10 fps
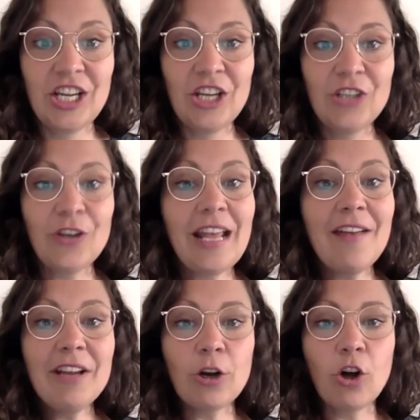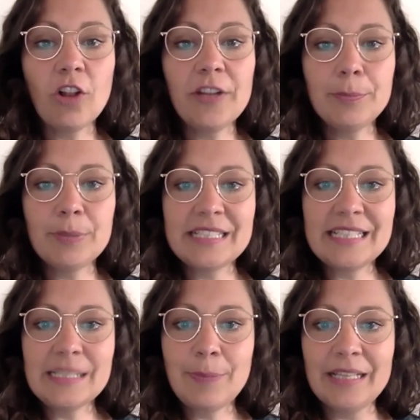Not having all the
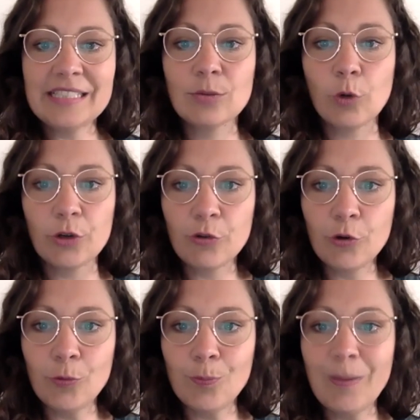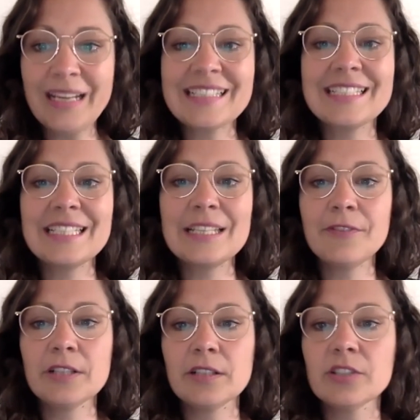participants in one room makes it
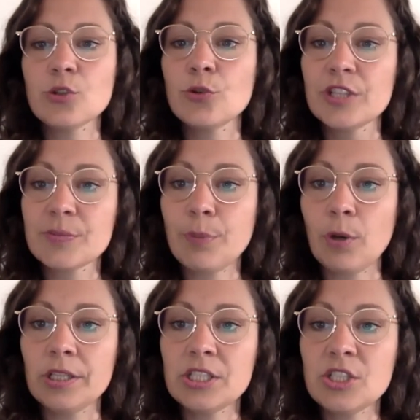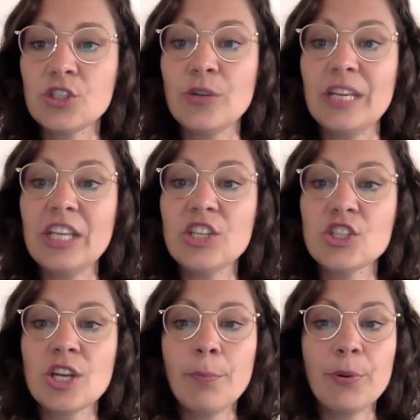difficult to respond to each
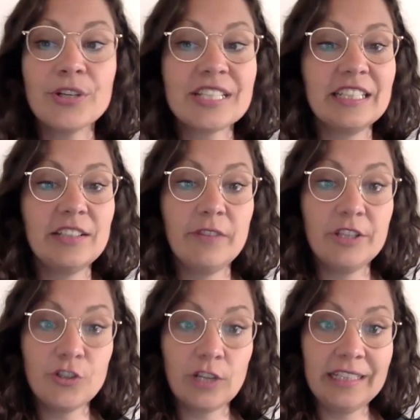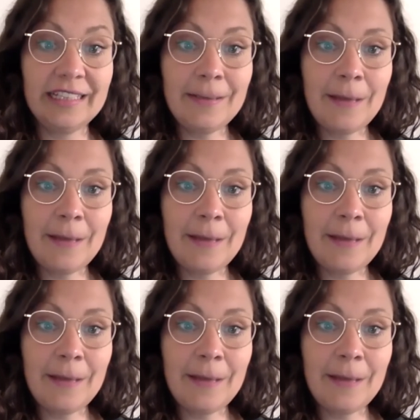person individually